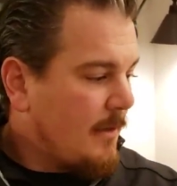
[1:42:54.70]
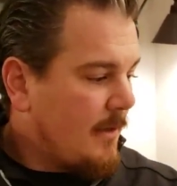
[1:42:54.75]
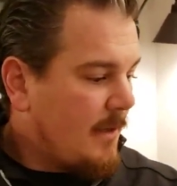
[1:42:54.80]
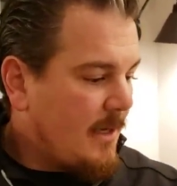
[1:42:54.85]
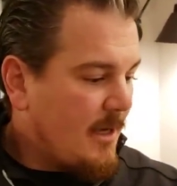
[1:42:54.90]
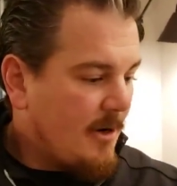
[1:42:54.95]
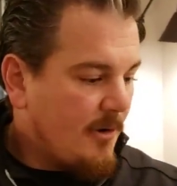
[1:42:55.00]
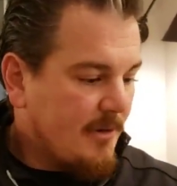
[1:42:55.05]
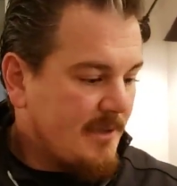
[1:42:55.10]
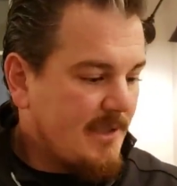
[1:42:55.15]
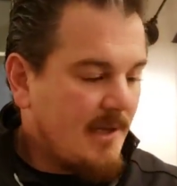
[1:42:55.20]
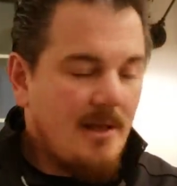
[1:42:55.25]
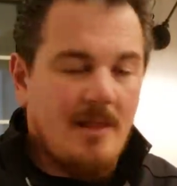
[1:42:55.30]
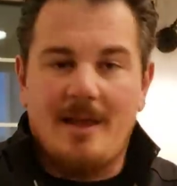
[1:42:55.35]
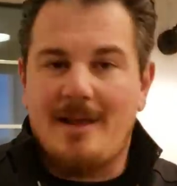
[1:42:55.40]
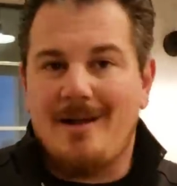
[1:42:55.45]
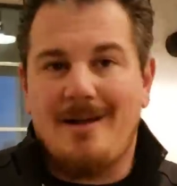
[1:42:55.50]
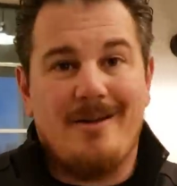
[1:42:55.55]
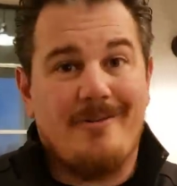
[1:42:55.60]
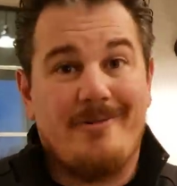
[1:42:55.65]
you know, it's not
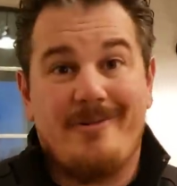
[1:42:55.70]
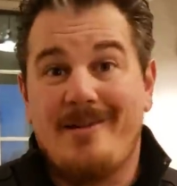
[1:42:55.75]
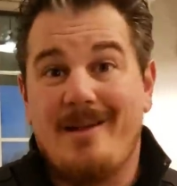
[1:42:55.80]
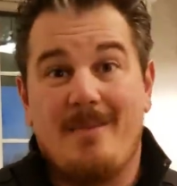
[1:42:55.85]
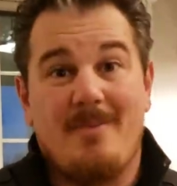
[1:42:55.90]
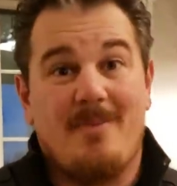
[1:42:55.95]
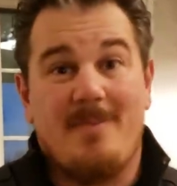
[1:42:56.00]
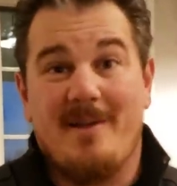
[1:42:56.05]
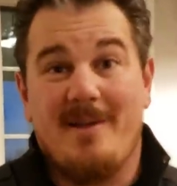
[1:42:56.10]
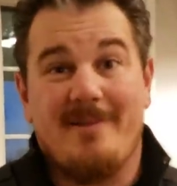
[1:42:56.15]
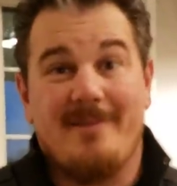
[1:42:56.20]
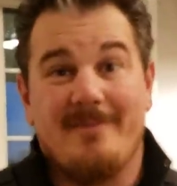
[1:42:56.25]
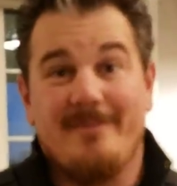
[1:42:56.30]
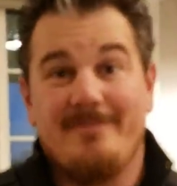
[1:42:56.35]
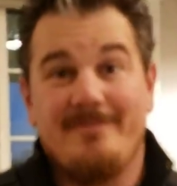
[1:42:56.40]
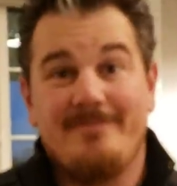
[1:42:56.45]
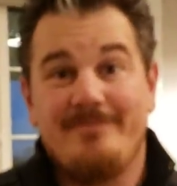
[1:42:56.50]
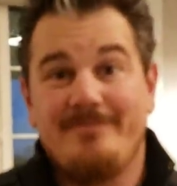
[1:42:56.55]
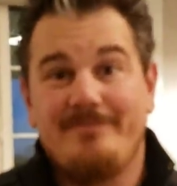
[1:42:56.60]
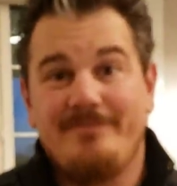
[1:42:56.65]
like 100 times better.
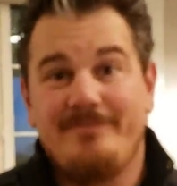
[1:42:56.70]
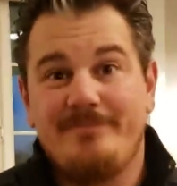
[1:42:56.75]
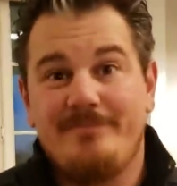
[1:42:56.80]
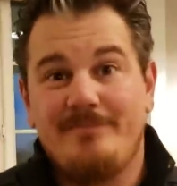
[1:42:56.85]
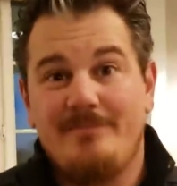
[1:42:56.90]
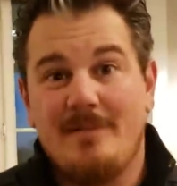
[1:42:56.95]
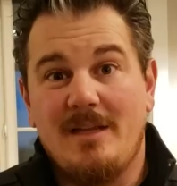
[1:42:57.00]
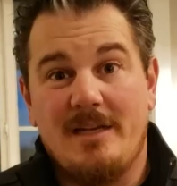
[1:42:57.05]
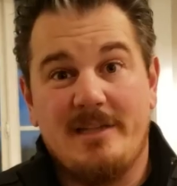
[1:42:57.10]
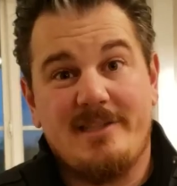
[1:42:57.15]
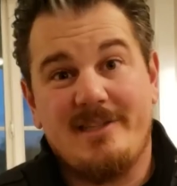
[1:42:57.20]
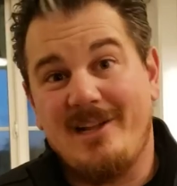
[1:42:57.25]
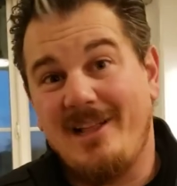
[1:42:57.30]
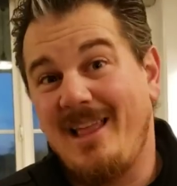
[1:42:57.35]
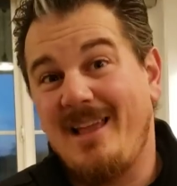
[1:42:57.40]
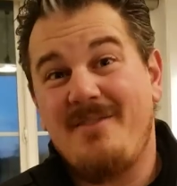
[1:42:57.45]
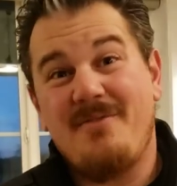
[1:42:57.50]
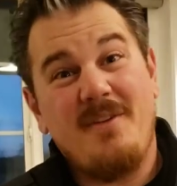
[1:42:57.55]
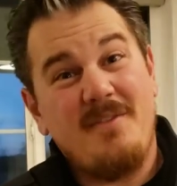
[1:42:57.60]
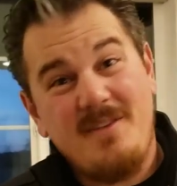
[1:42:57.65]
And it's not
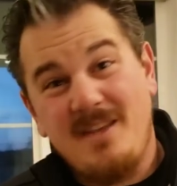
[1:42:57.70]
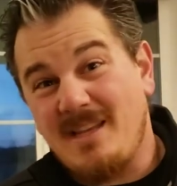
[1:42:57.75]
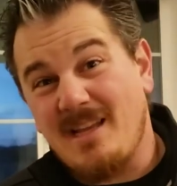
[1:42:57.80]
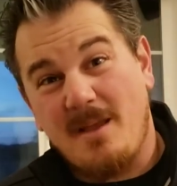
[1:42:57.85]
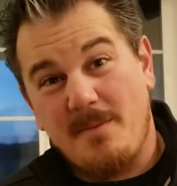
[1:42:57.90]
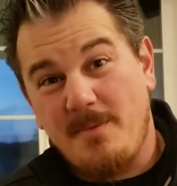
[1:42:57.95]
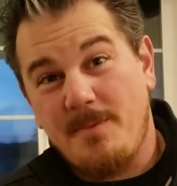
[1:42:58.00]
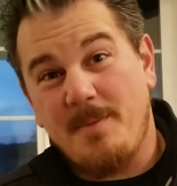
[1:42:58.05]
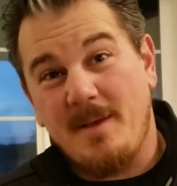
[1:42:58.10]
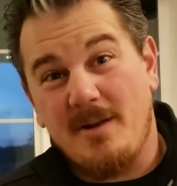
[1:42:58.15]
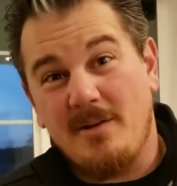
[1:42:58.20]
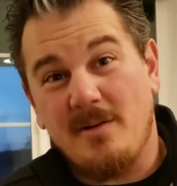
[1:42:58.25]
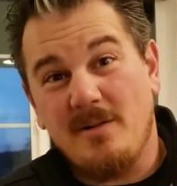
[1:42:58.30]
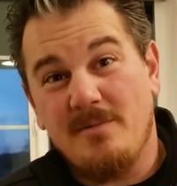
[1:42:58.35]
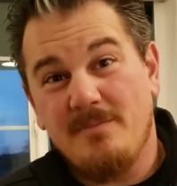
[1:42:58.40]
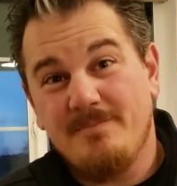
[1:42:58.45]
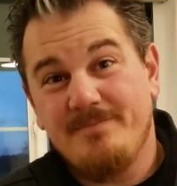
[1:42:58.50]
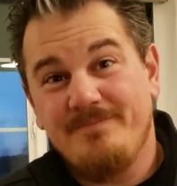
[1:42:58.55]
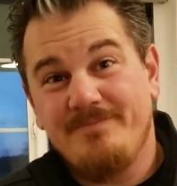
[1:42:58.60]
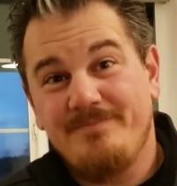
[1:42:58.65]
like 50 times better.
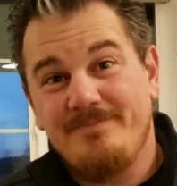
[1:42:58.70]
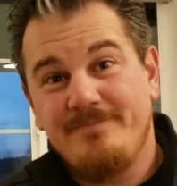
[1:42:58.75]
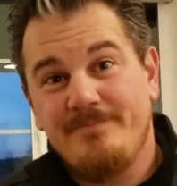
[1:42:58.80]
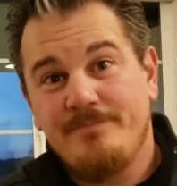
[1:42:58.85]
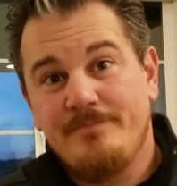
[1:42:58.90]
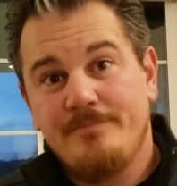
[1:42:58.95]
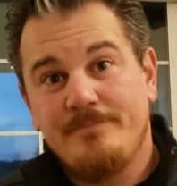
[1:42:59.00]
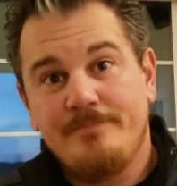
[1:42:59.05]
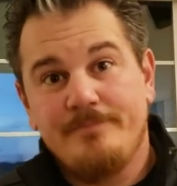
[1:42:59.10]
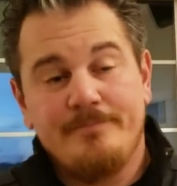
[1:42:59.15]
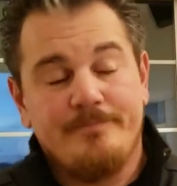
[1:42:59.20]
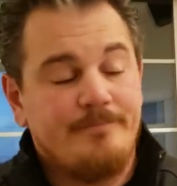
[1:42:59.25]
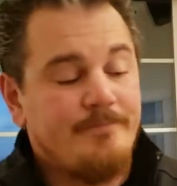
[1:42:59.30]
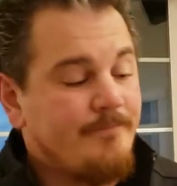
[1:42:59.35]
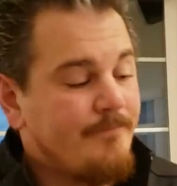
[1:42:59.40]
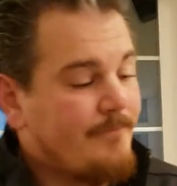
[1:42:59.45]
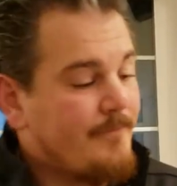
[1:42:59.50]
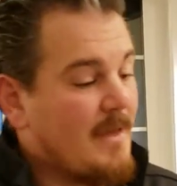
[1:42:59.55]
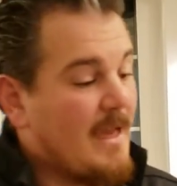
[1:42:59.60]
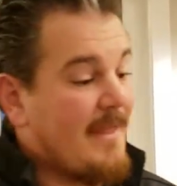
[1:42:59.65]
Mm-hmm.
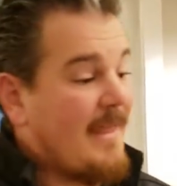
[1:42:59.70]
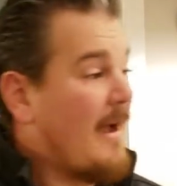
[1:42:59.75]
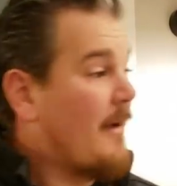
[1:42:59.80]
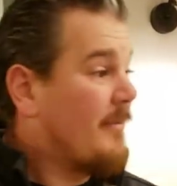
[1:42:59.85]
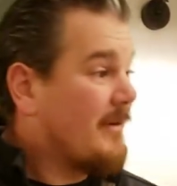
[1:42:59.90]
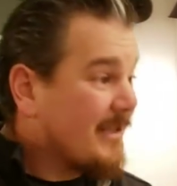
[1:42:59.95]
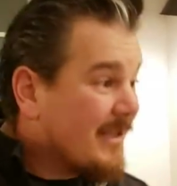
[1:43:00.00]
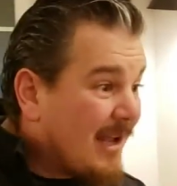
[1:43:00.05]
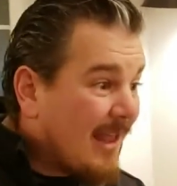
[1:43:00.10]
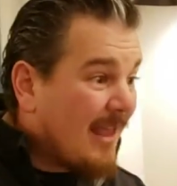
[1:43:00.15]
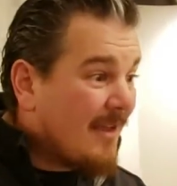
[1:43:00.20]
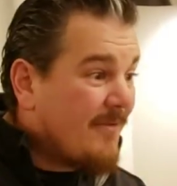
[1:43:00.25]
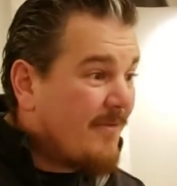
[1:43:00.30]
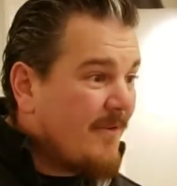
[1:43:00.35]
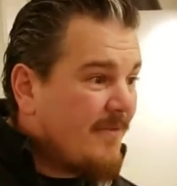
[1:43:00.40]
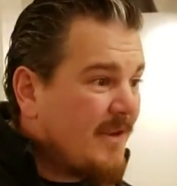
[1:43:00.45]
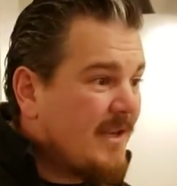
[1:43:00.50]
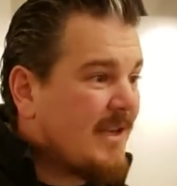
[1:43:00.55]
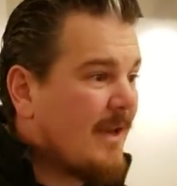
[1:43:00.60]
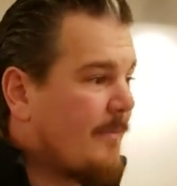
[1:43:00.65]
And that one's not like
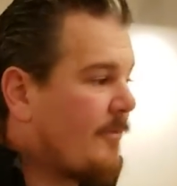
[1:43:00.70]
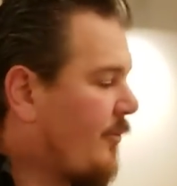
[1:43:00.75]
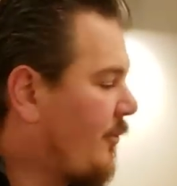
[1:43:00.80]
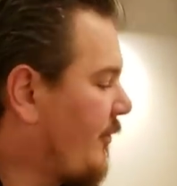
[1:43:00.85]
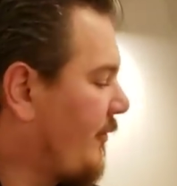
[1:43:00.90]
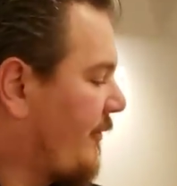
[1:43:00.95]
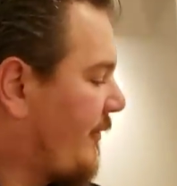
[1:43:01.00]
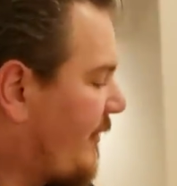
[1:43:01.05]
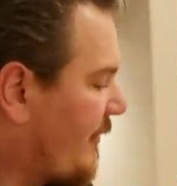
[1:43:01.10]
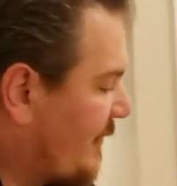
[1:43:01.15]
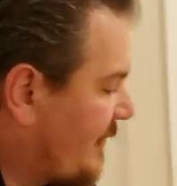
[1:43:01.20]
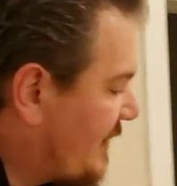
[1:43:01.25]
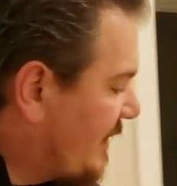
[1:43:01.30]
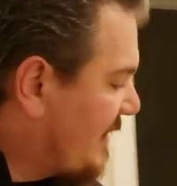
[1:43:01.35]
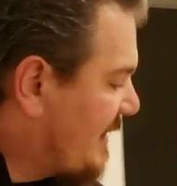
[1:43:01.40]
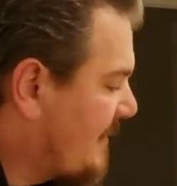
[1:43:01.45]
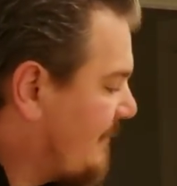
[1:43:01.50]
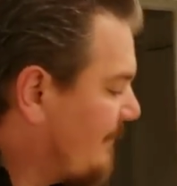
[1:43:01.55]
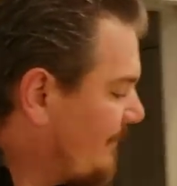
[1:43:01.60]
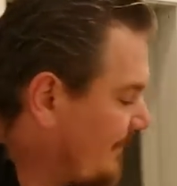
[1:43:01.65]
50 times worse. So it's
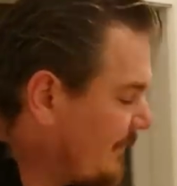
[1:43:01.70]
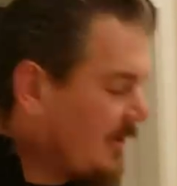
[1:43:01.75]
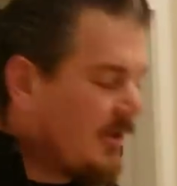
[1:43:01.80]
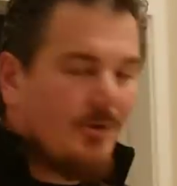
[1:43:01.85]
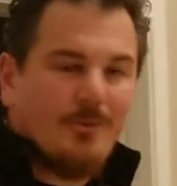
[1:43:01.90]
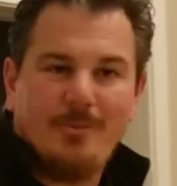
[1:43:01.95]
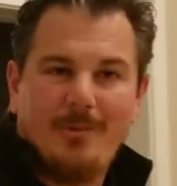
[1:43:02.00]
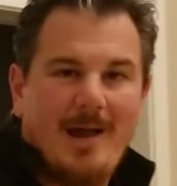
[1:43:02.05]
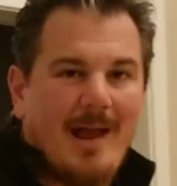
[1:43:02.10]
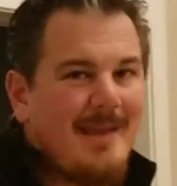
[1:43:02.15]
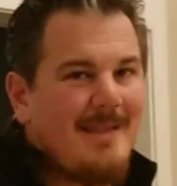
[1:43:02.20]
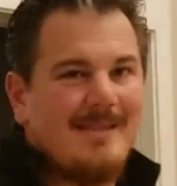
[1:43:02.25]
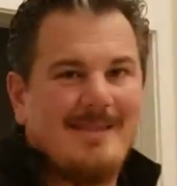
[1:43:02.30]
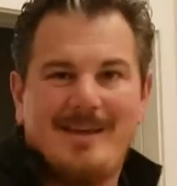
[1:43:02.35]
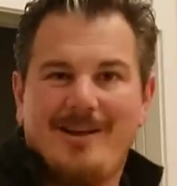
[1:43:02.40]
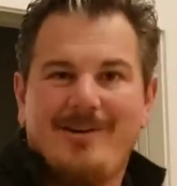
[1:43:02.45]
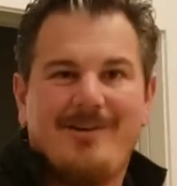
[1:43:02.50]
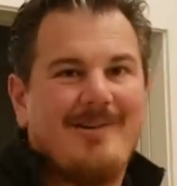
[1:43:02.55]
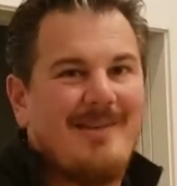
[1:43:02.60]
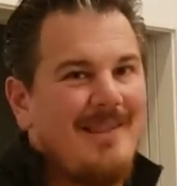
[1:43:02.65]
just, you're right
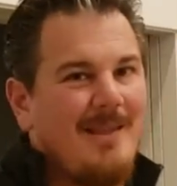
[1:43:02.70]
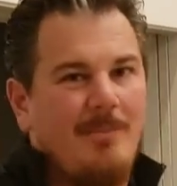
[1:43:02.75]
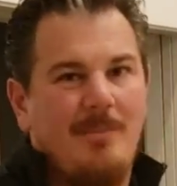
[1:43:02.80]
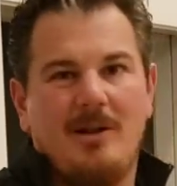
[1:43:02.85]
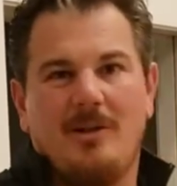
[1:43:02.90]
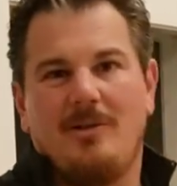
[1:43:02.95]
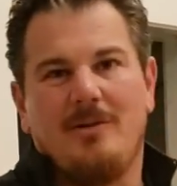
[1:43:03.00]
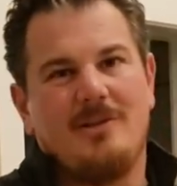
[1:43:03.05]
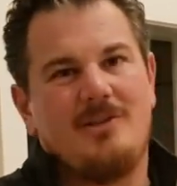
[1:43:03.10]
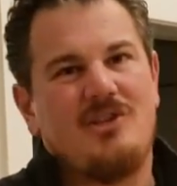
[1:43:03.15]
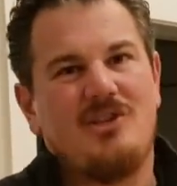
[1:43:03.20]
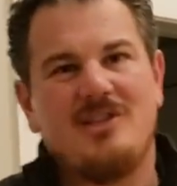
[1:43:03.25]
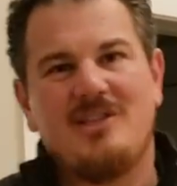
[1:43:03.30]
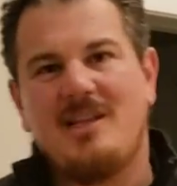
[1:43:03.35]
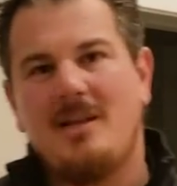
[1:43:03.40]
there in the middle. It's just